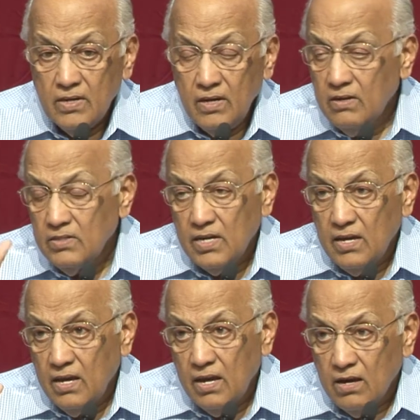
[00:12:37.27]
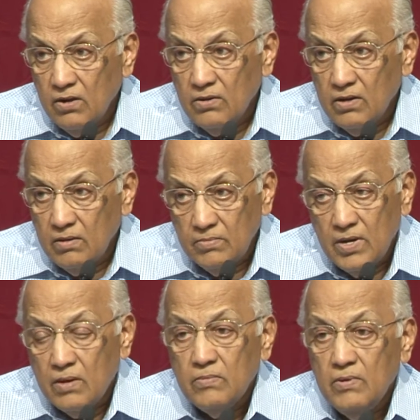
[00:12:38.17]
He didn't say, hey, hang on, come,
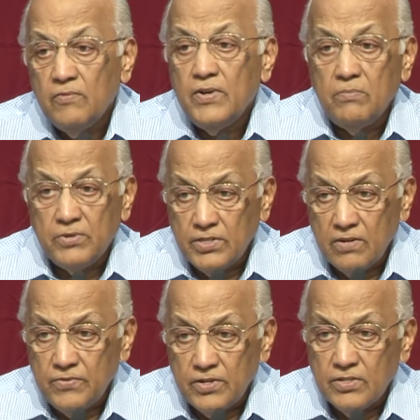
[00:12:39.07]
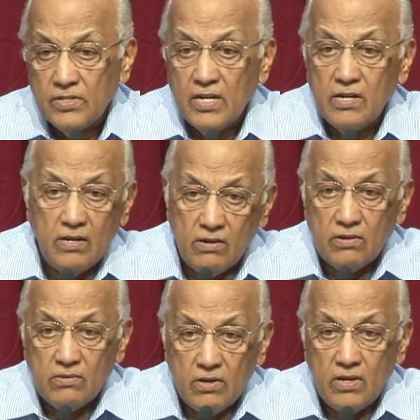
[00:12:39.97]
give 10% first, and then later
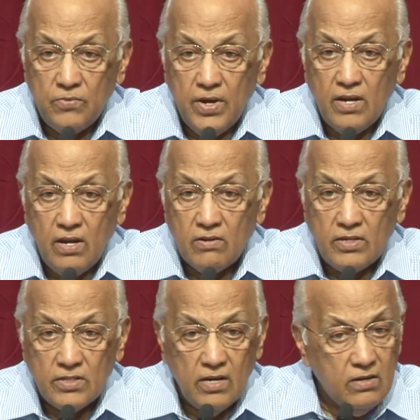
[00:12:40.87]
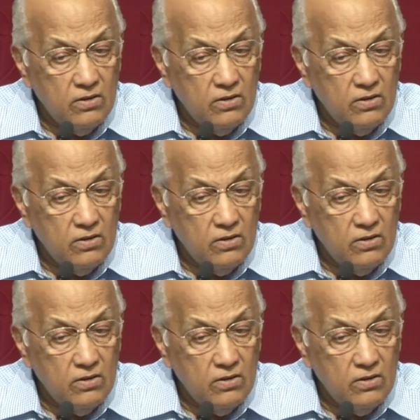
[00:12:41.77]
on we can increase it later.